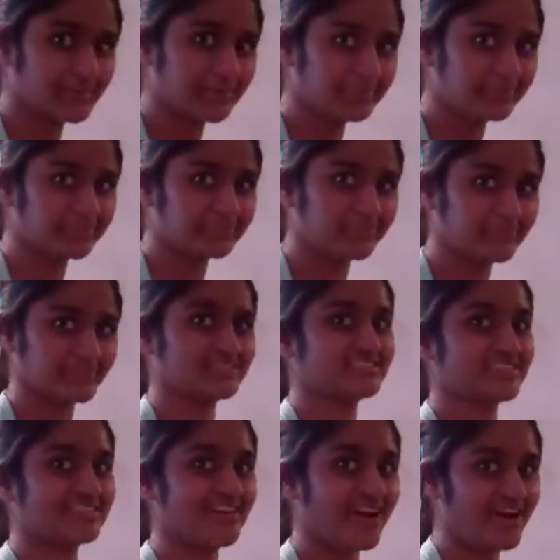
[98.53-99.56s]
herbivores,
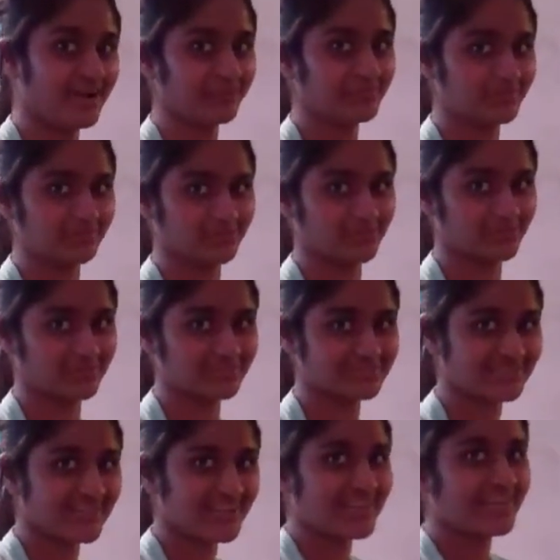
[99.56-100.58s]
and omnivores
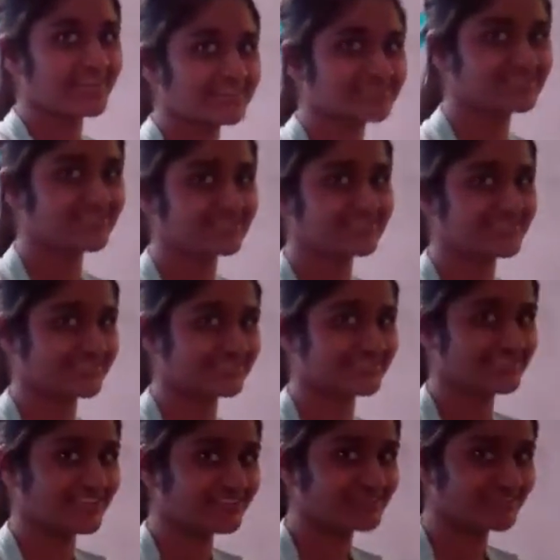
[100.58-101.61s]
to
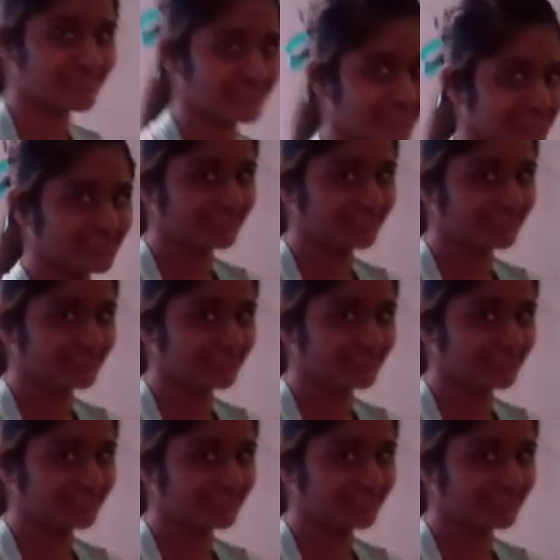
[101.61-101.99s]
successfully